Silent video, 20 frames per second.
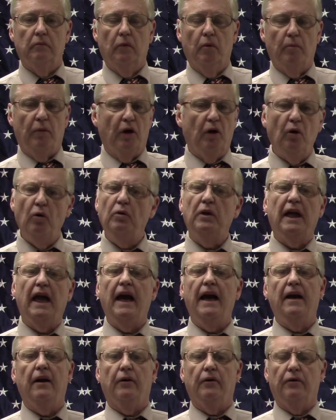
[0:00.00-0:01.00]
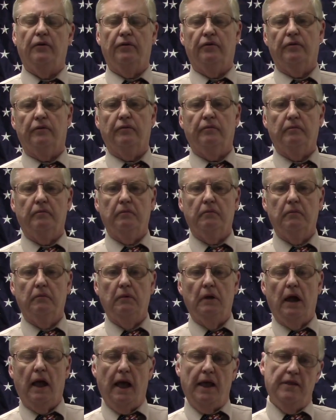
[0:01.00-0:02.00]
But who cares?
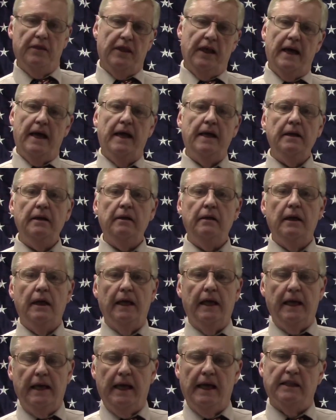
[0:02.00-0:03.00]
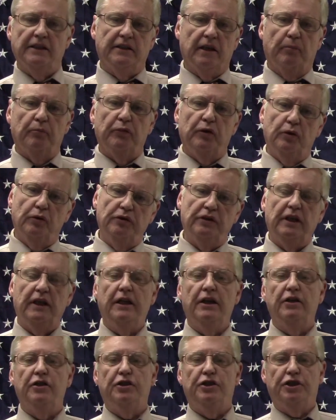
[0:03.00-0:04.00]
And then he ends up losing
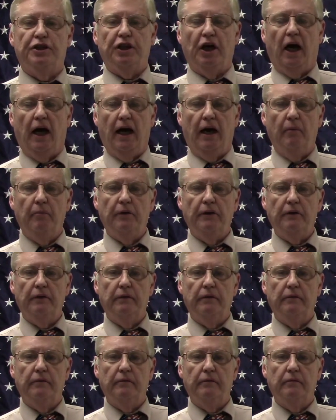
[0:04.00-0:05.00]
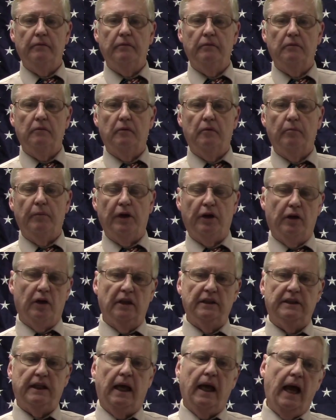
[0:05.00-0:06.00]
his job
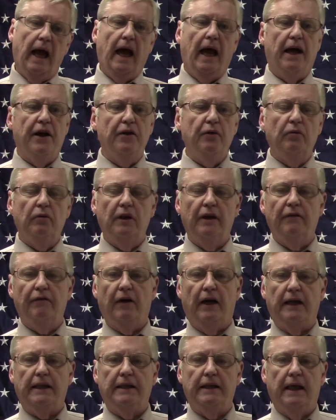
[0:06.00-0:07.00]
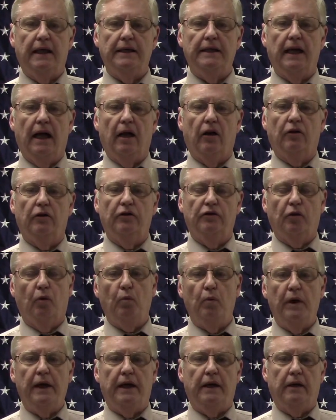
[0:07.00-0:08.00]
because how do you live on $10 a
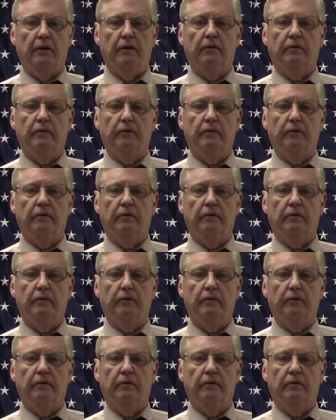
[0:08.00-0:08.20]
week?